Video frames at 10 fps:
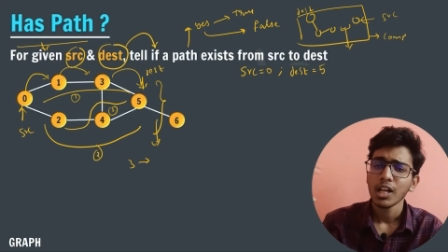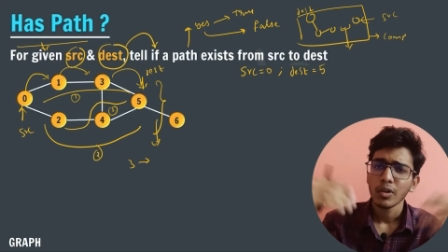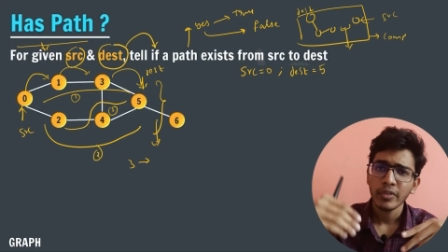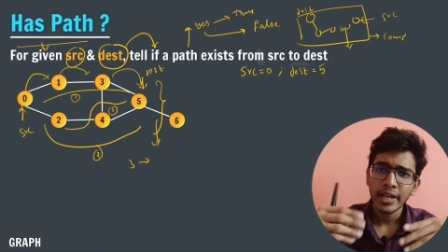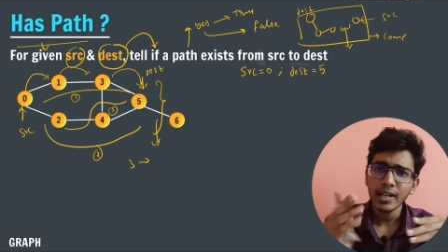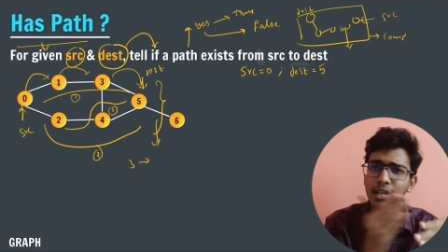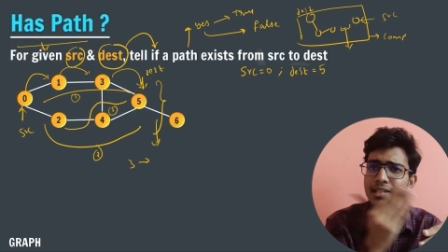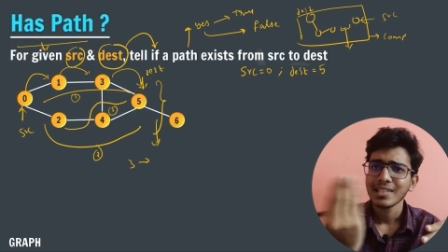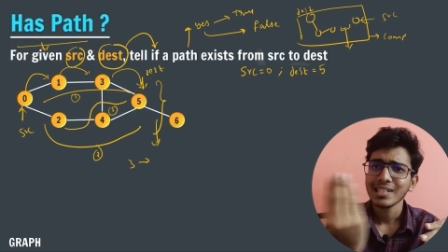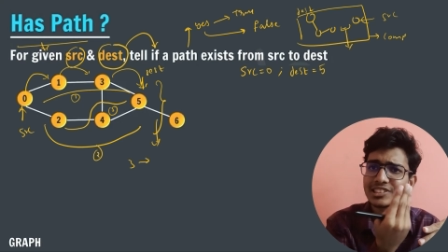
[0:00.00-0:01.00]
where
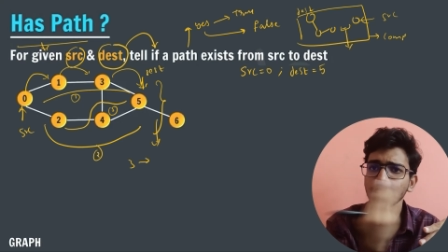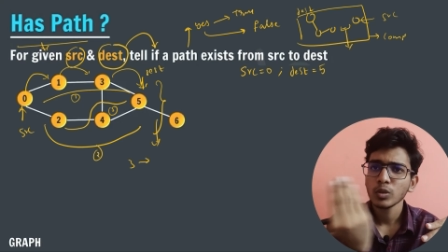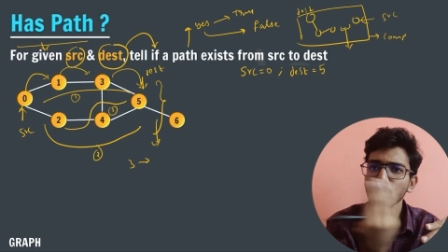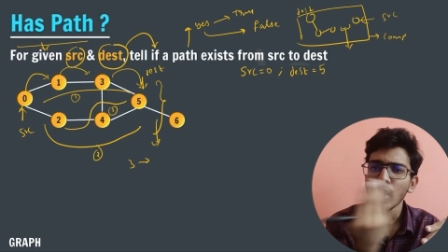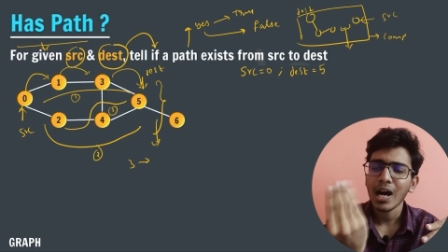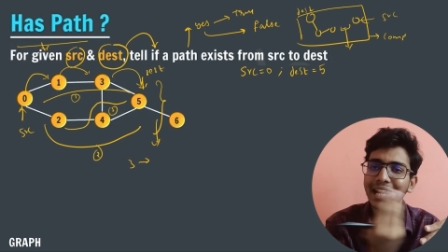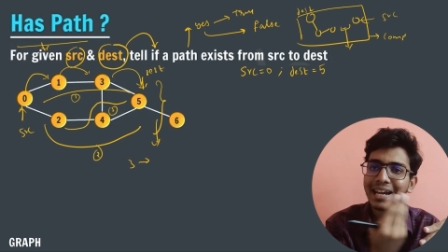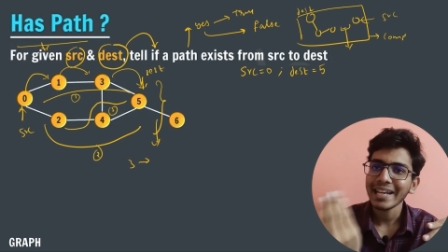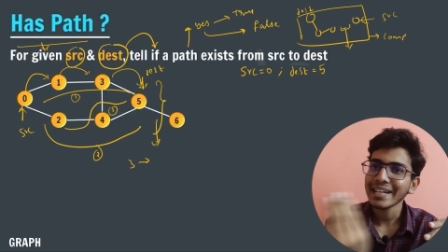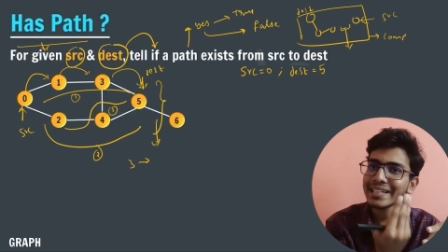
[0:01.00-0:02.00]
there is no a
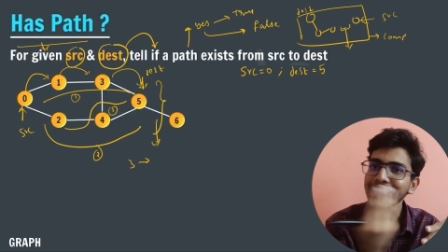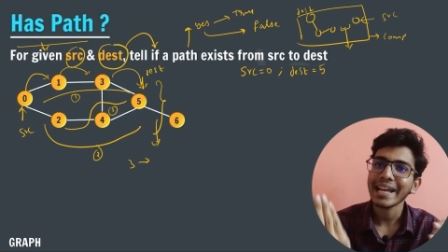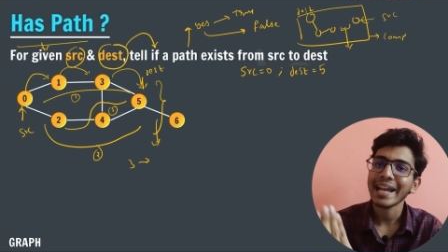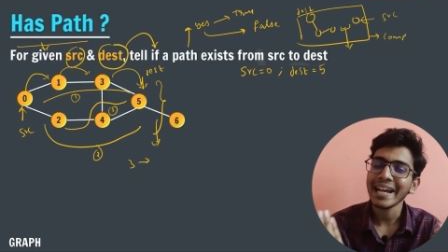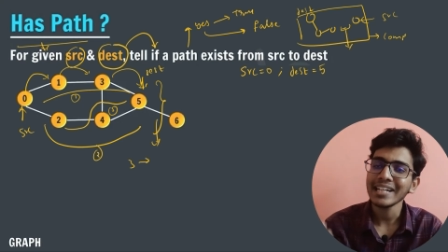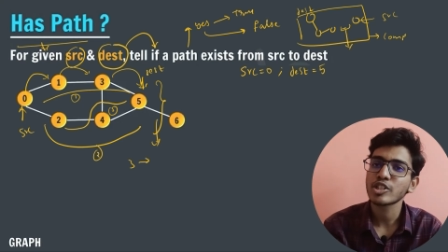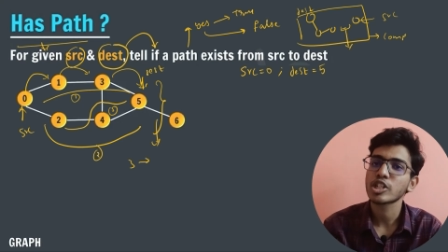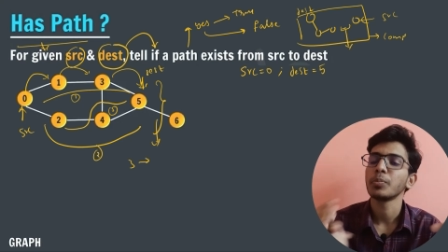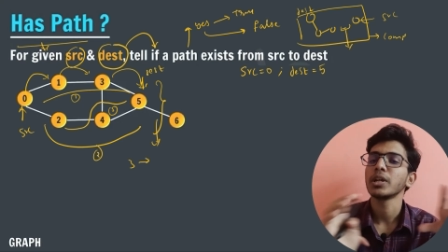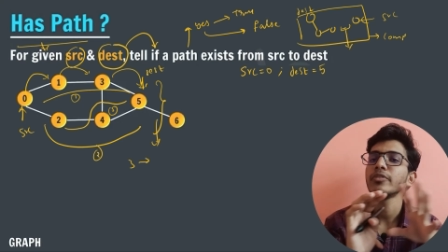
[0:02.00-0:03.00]
connected
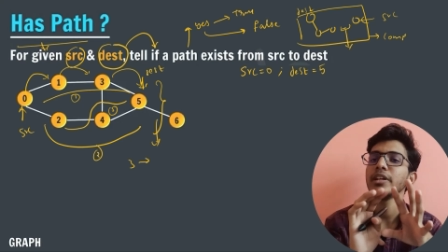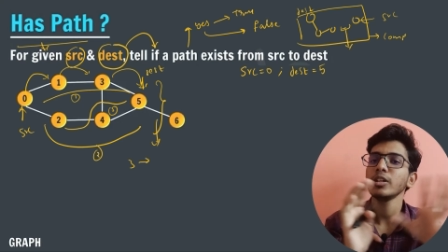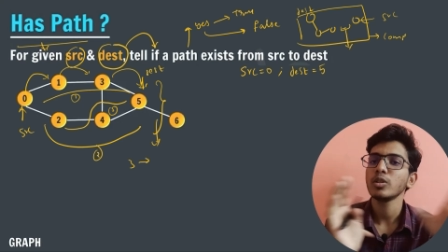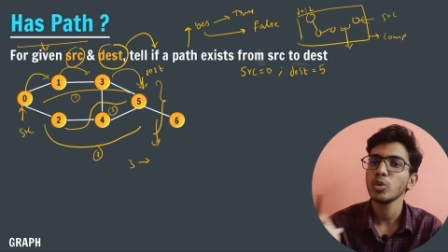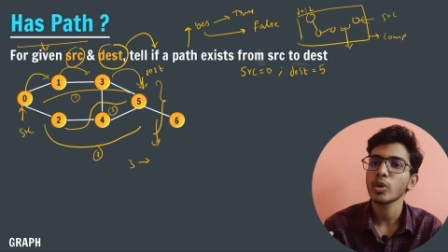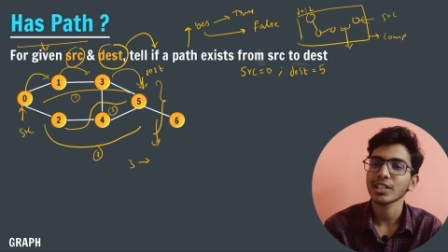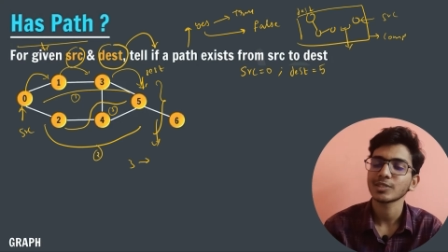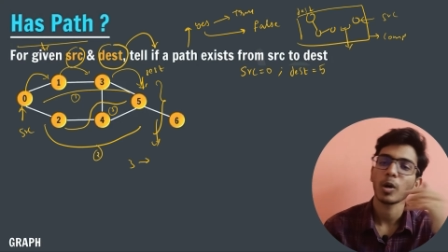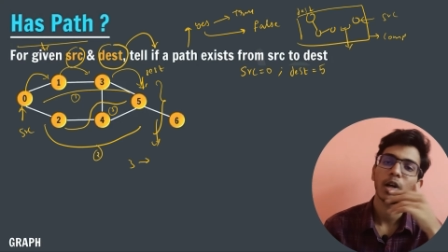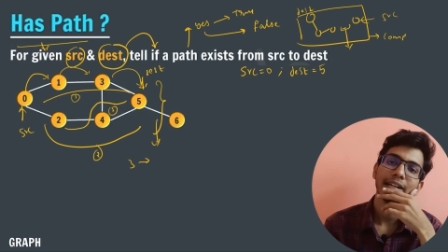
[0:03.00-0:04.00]
edge between two
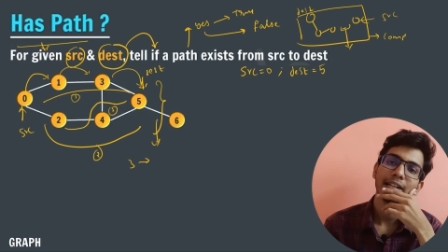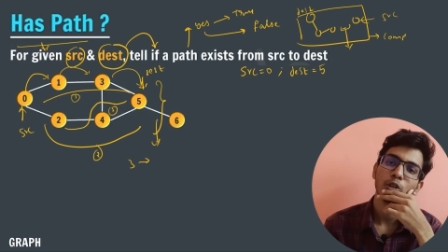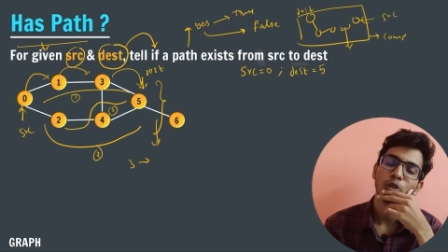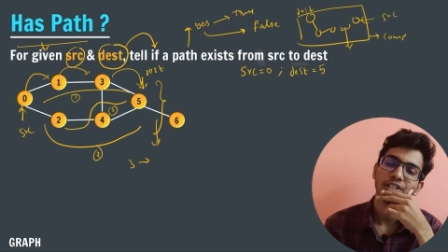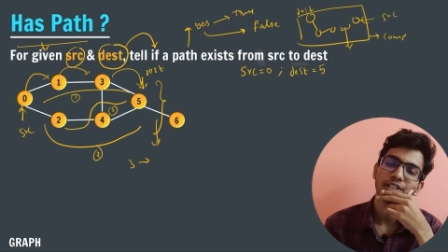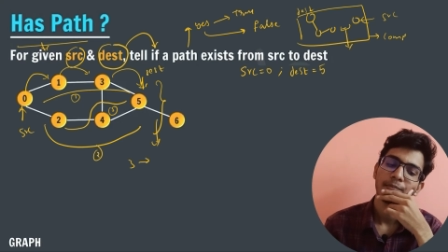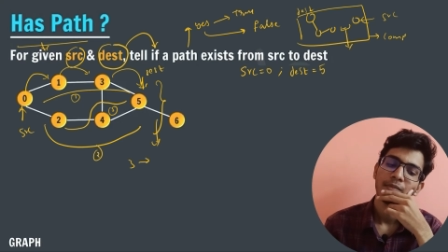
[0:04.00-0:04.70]
corresponding nodes.